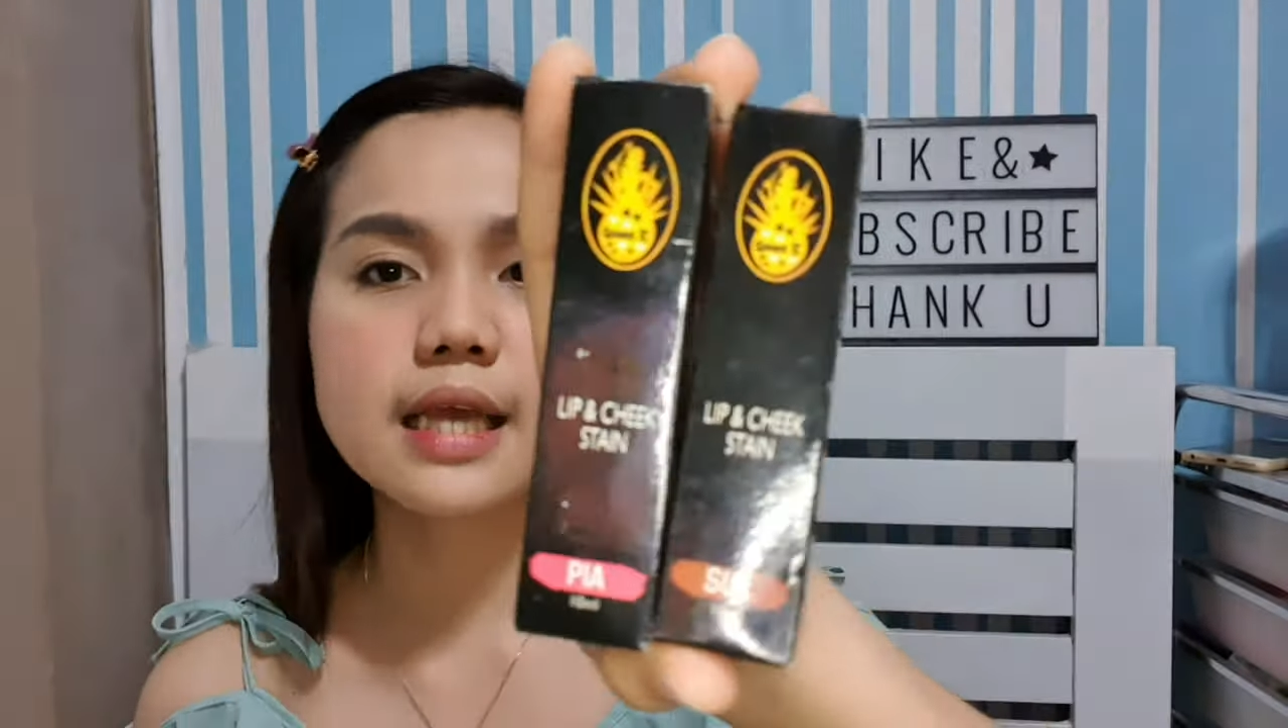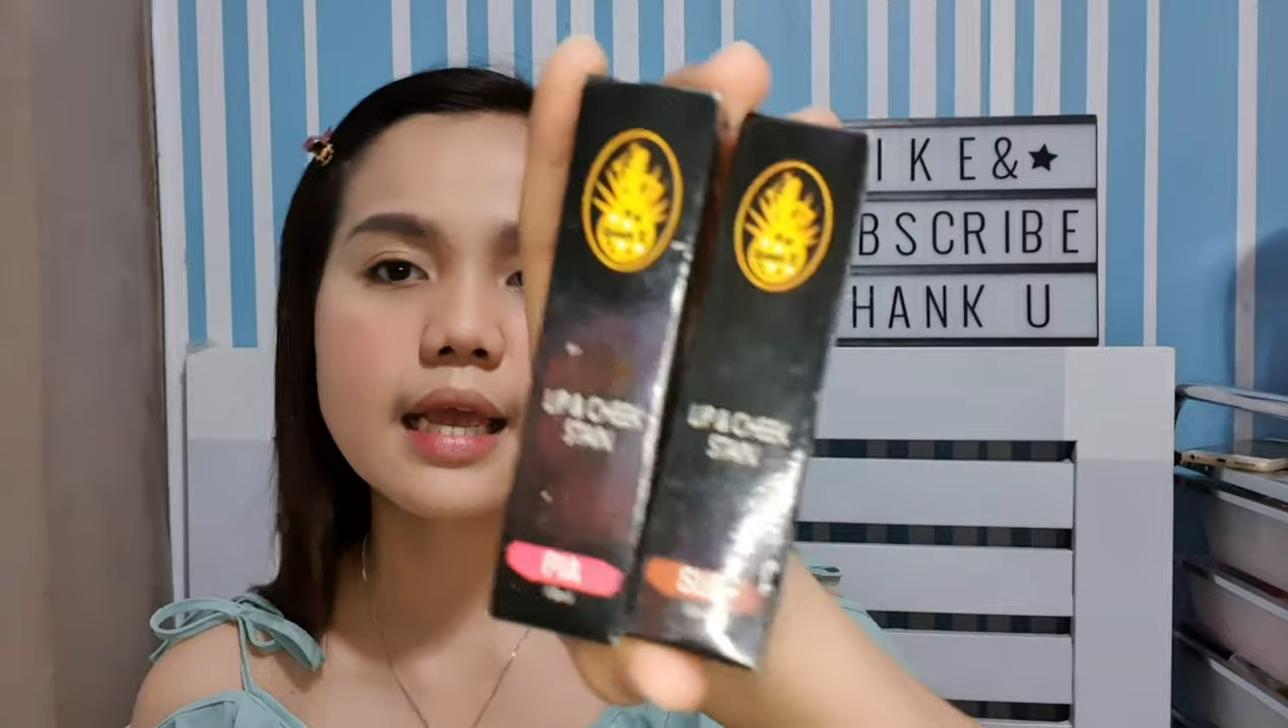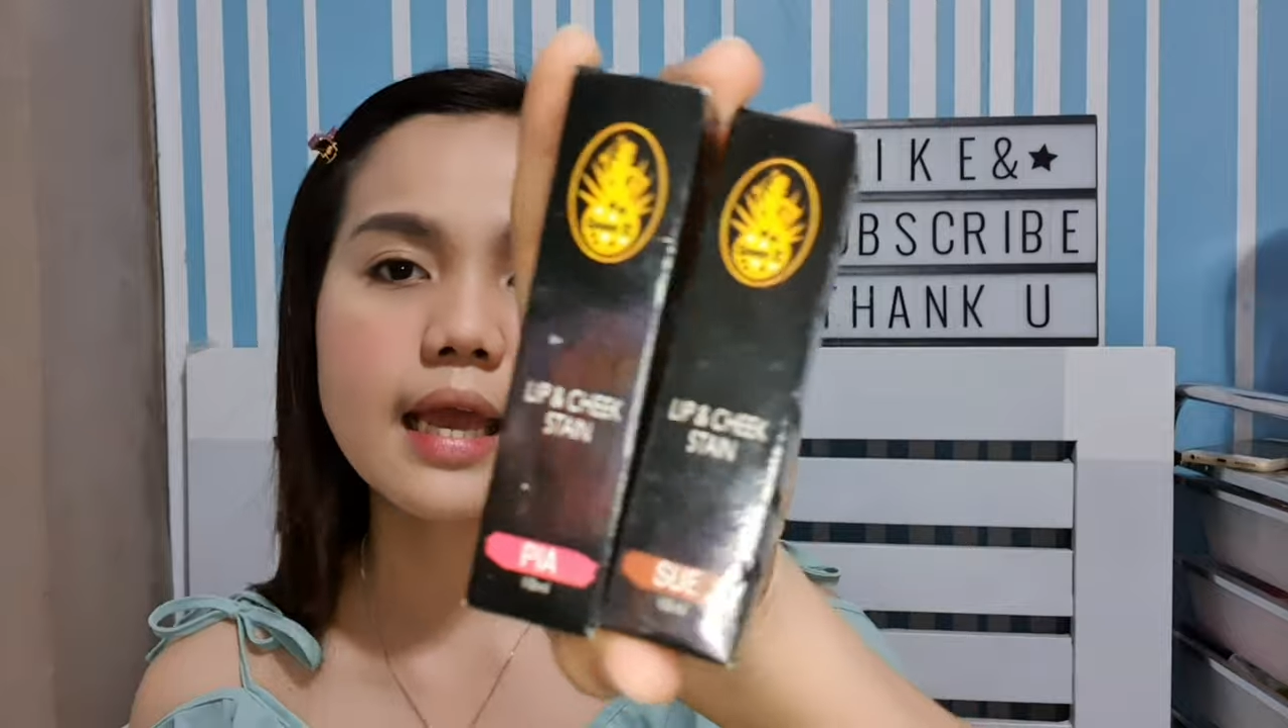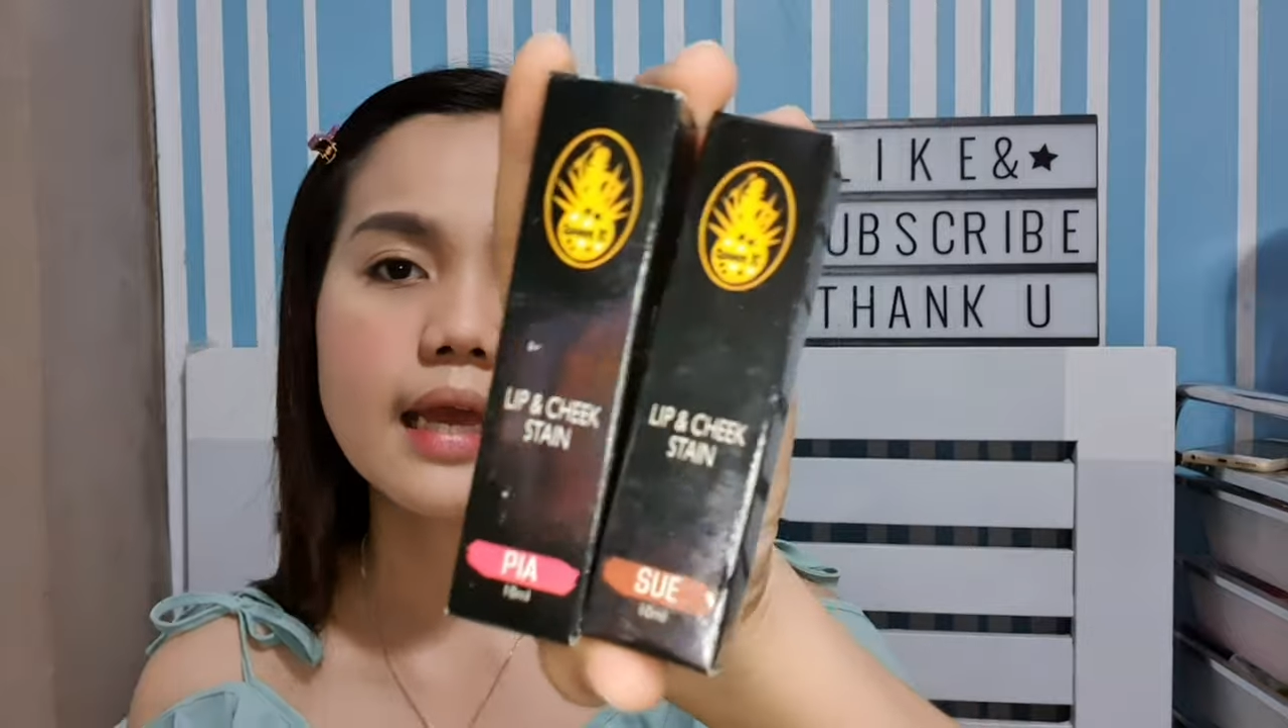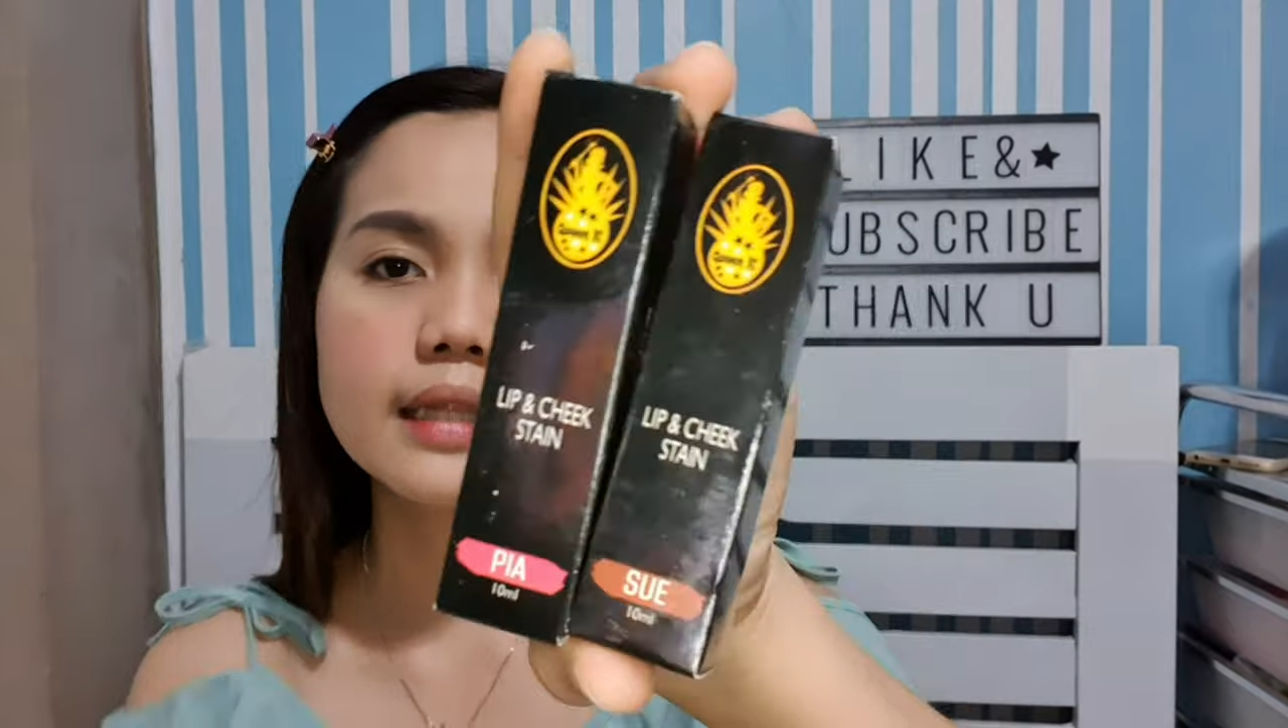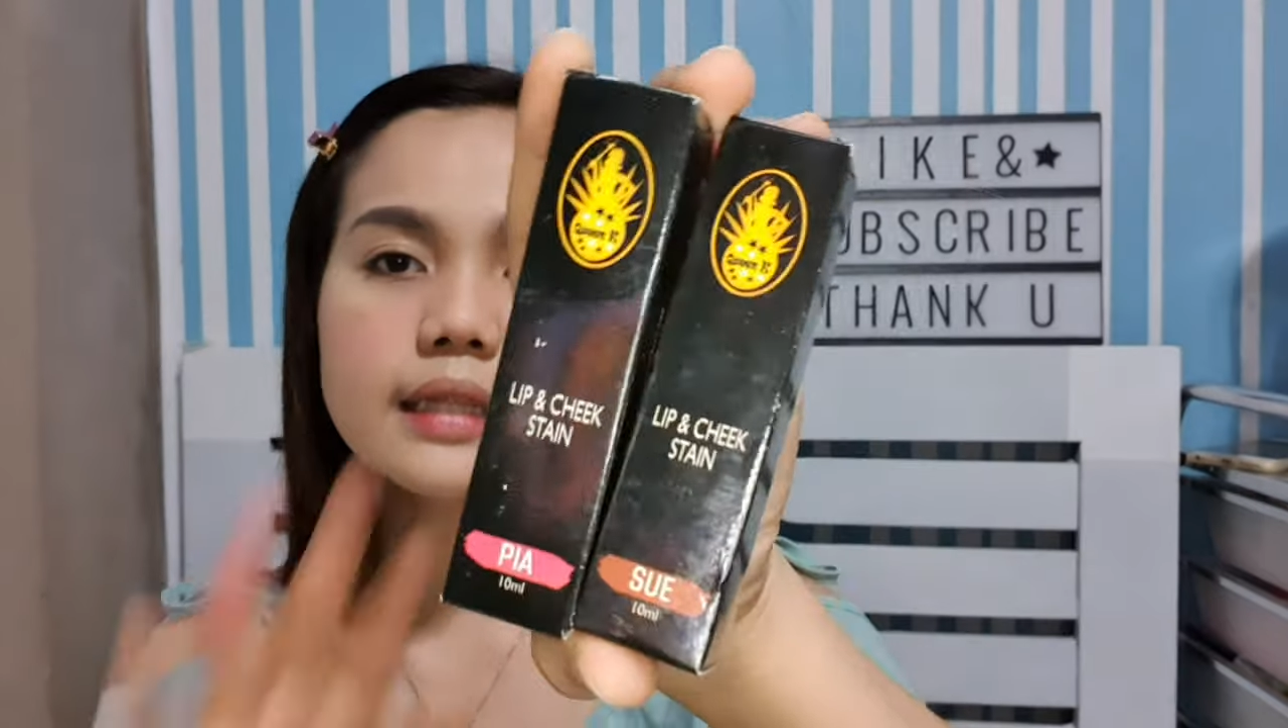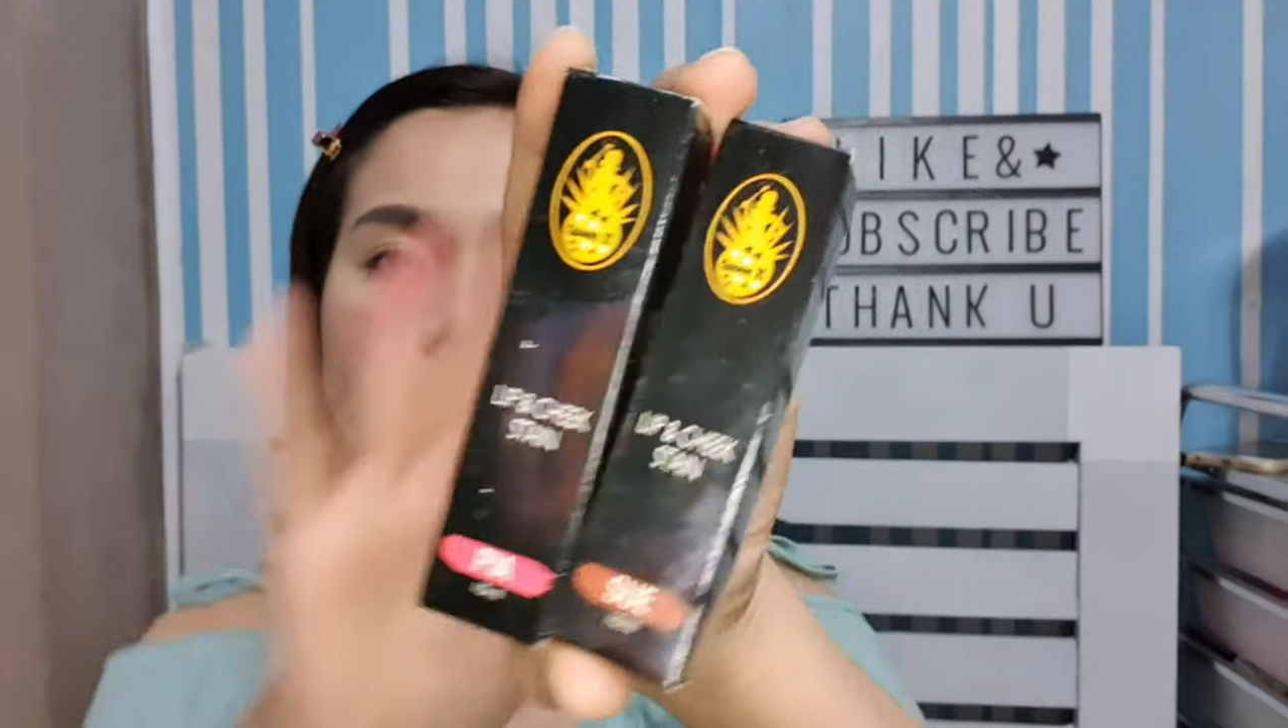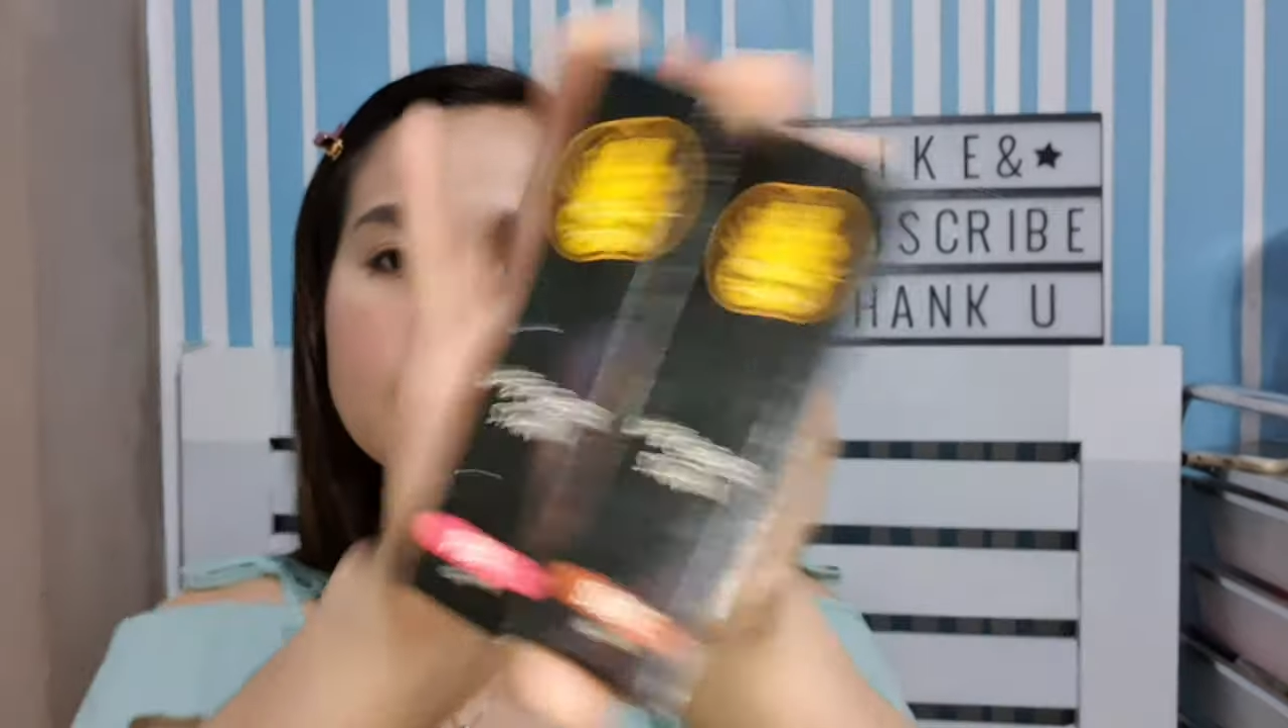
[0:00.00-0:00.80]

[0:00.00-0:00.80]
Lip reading: Ayan.